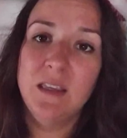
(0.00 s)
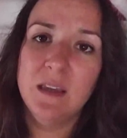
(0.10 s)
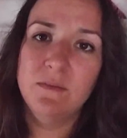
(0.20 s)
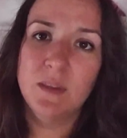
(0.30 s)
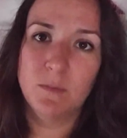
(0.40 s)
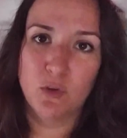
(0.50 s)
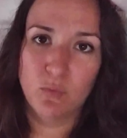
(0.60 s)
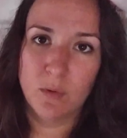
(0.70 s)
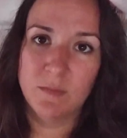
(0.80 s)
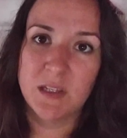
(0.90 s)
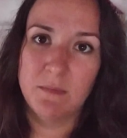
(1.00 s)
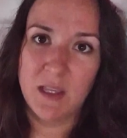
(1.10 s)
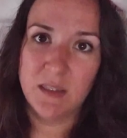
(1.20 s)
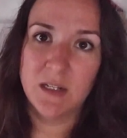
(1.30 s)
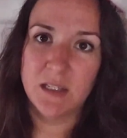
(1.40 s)
give them the room to
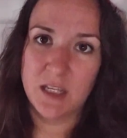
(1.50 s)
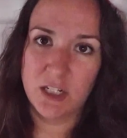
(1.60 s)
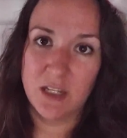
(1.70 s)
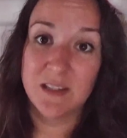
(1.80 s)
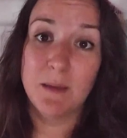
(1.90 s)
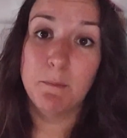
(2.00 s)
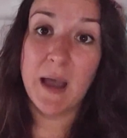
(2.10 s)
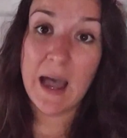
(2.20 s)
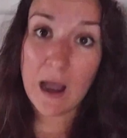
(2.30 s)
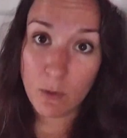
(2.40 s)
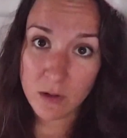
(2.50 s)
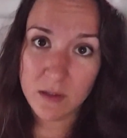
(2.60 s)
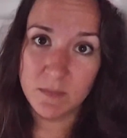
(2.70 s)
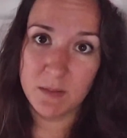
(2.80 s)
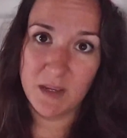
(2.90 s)
make the decisions. Empower
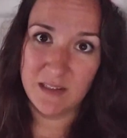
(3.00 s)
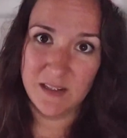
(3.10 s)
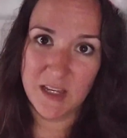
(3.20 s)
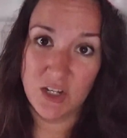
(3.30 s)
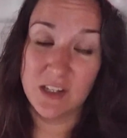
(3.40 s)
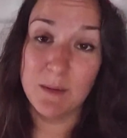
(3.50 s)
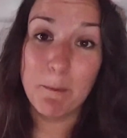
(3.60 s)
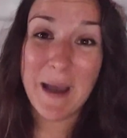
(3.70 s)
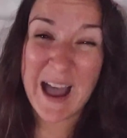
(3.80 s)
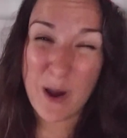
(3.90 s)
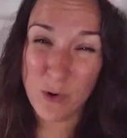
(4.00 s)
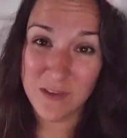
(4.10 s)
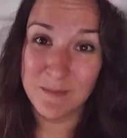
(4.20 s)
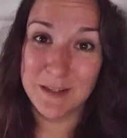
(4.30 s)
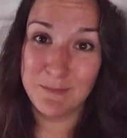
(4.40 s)
them to make decisions. Empower
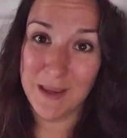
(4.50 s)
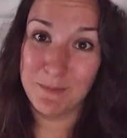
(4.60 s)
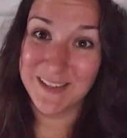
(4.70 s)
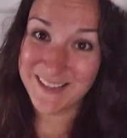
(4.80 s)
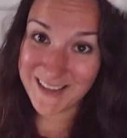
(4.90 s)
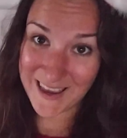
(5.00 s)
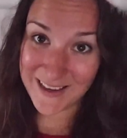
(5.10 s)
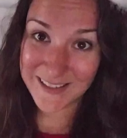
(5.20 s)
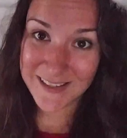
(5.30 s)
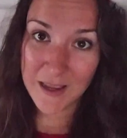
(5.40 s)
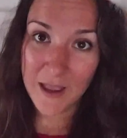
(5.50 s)
them to make mistakes.